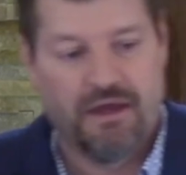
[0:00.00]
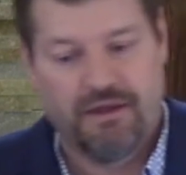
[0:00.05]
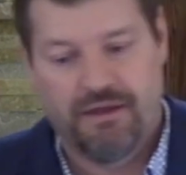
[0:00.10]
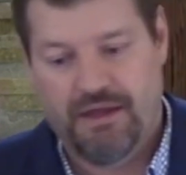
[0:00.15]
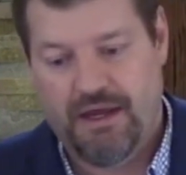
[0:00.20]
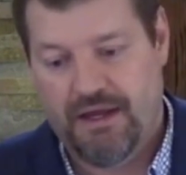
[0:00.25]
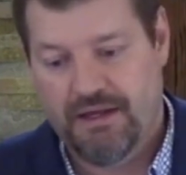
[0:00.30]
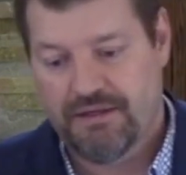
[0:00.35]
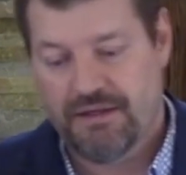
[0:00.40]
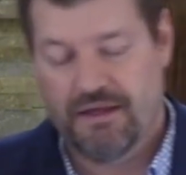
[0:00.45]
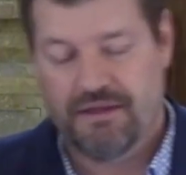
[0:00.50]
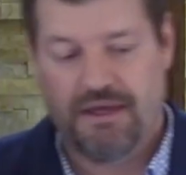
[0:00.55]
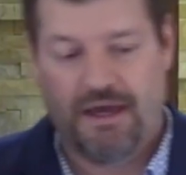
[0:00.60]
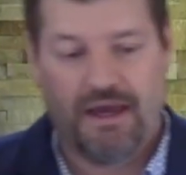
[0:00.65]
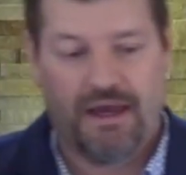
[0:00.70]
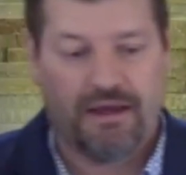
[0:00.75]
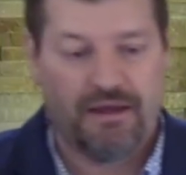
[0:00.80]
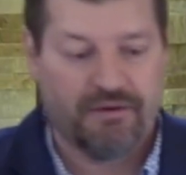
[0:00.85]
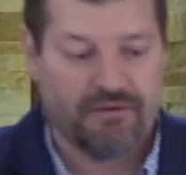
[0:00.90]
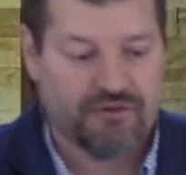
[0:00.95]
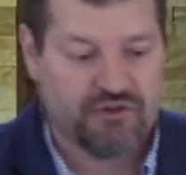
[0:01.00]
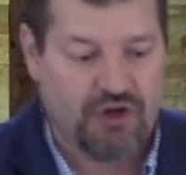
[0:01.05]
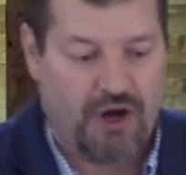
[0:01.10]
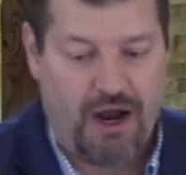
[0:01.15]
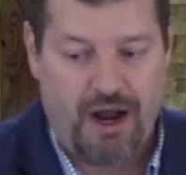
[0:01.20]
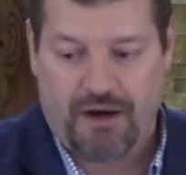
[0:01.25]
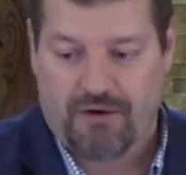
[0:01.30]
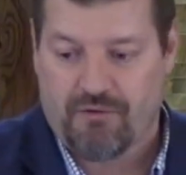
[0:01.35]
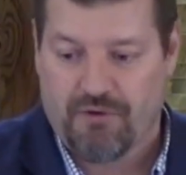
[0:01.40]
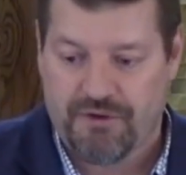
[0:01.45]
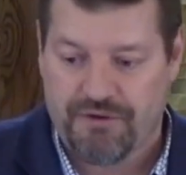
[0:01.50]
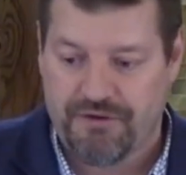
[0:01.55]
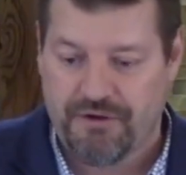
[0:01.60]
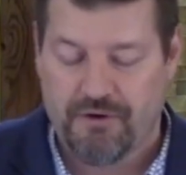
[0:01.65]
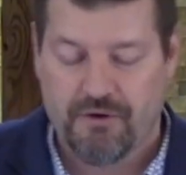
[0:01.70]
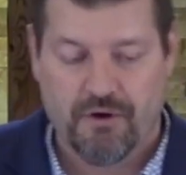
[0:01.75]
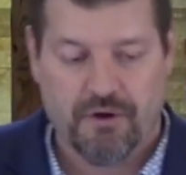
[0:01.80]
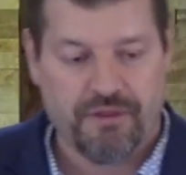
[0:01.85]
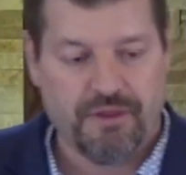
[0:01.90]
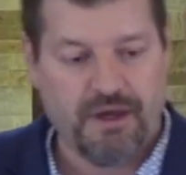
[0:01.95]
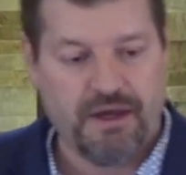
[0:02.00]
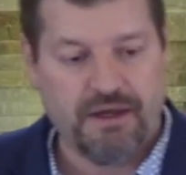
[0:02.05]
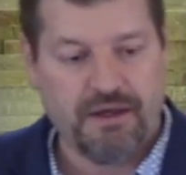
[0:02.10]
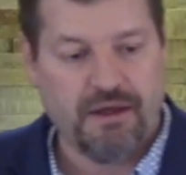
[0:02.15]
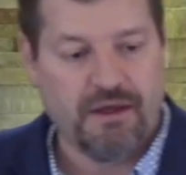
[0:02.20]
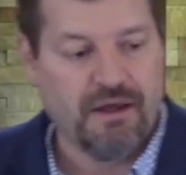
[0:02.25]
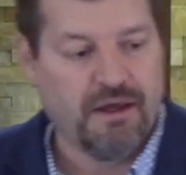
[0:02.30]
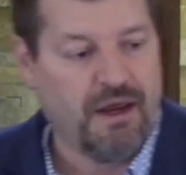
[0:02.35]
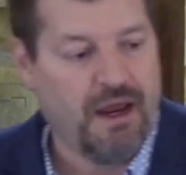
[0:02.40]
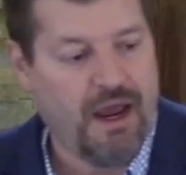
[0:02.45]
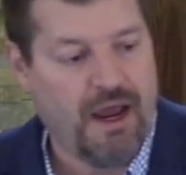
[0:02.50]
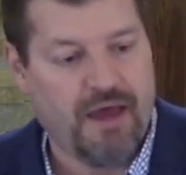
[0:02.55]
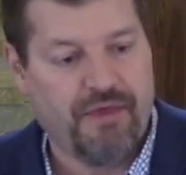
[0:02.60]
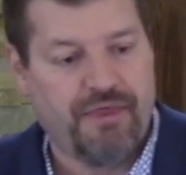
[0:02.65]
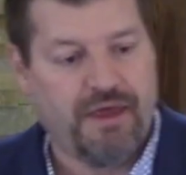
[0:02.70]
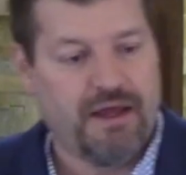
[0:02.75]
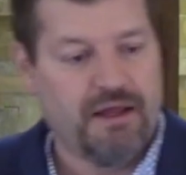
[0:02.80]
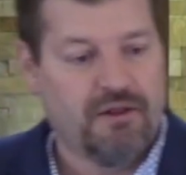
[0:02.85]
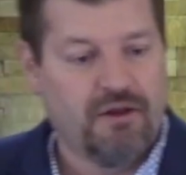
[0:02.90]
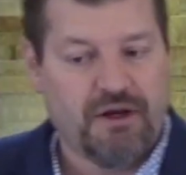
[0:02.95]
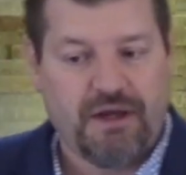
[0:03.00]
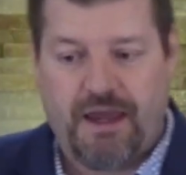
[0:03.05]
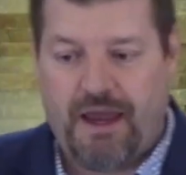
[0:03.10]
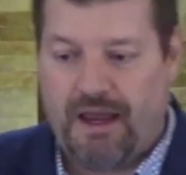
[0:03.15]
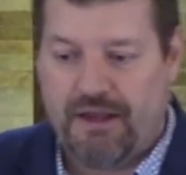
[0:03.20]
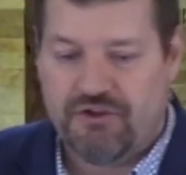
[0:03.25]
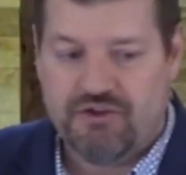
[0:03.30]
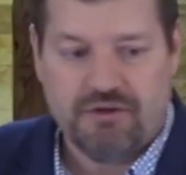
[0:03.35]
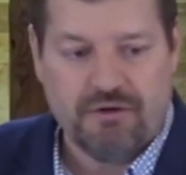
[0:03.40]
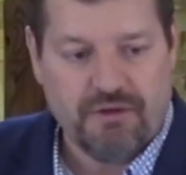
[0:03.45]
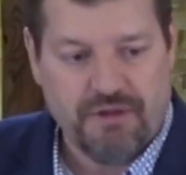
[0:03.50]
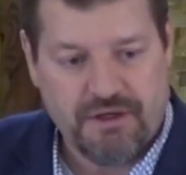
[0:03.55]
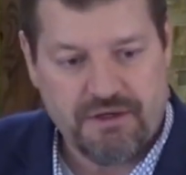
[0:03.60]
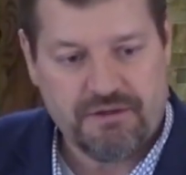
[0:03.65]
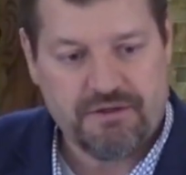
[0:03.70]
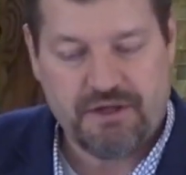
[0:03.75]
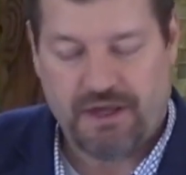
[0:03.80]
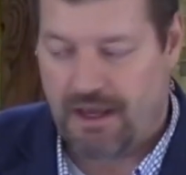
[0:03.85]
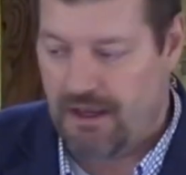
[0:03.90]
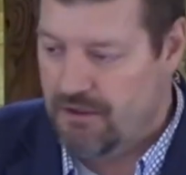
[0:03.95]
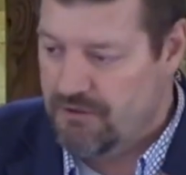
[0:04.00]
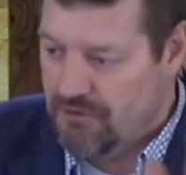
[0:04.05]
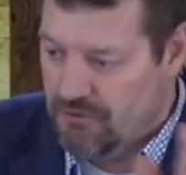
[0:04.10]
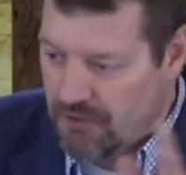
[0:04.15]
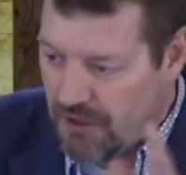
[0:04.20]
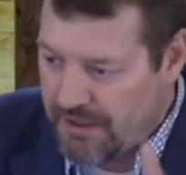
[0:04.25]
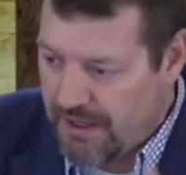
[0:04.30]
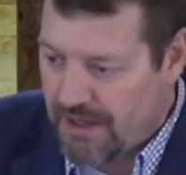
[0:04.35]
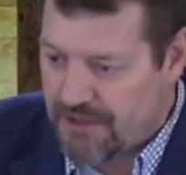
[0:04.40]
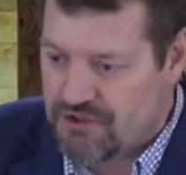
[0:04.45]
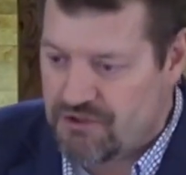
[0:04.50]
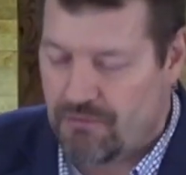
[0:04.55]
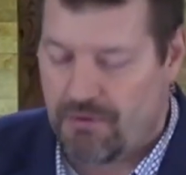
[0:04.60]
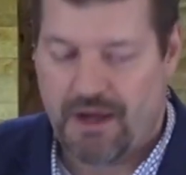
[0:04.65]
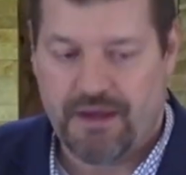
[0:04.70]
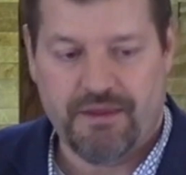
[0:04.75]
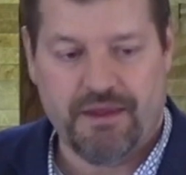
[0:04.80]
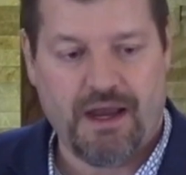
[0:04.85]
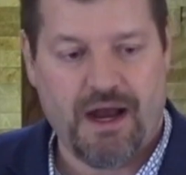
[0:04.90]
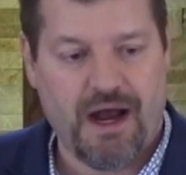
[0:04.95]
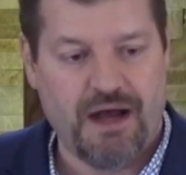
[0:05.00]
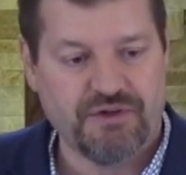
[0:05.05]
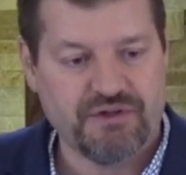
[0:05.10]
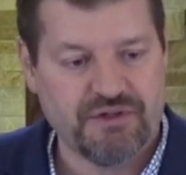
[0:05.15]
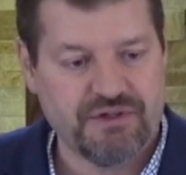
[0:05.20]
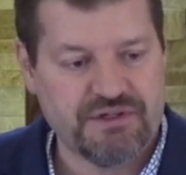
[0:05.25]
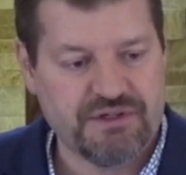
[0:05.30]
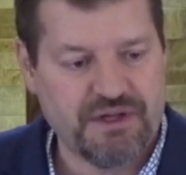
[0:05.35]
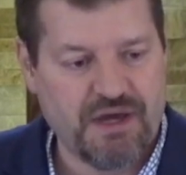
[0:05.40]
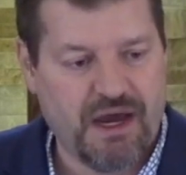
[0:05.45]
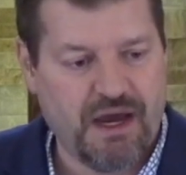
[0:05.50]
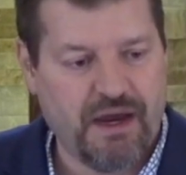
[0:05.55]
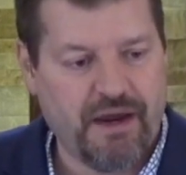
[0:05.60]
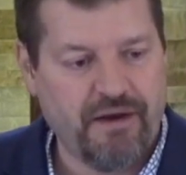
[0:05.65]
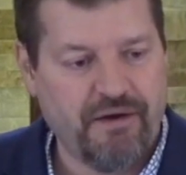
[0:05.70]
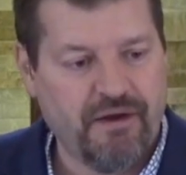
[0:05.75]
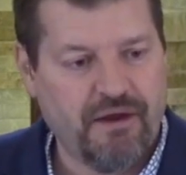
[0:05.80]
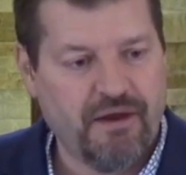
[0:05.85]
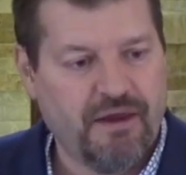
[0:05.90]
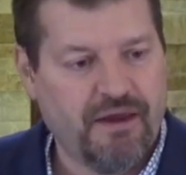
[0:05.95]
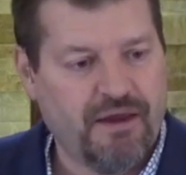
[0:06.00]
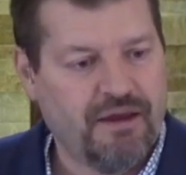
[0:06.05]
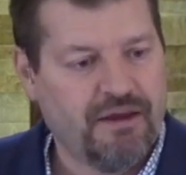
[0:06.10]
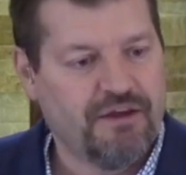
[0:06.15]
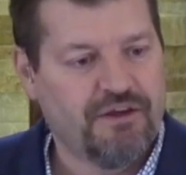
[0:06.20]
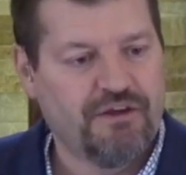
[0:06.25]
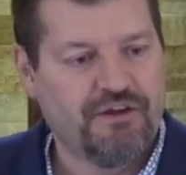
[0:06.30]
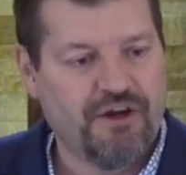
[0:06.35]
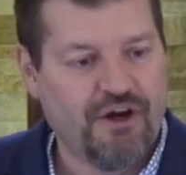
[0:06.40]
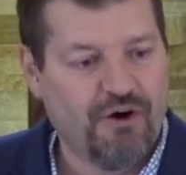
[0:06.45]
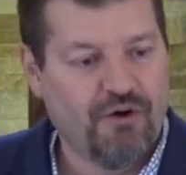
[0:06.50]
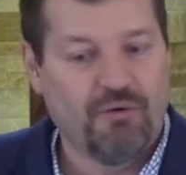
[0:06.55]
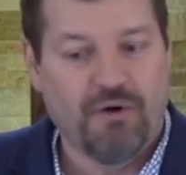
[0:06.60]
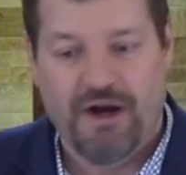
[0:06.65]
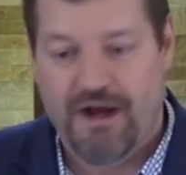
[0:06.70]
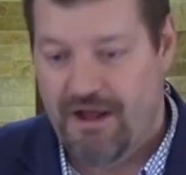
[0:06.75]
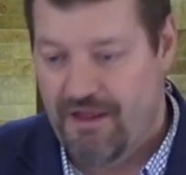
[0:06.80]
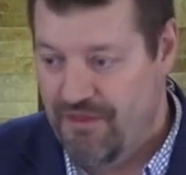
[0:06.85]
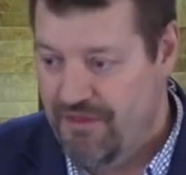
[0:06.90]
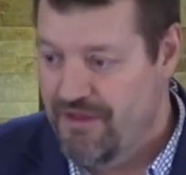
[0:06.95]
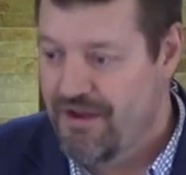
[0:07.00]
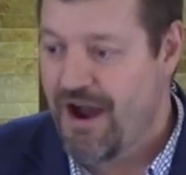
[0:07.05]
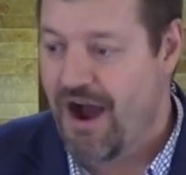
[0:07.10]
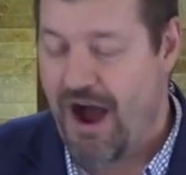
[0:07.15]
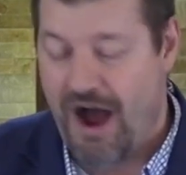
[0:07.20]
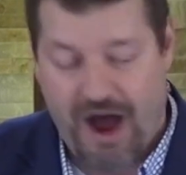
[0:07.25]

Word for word: they, they talk with you and they, and they look at you and they t- look at you right in the eyes and say, You know what?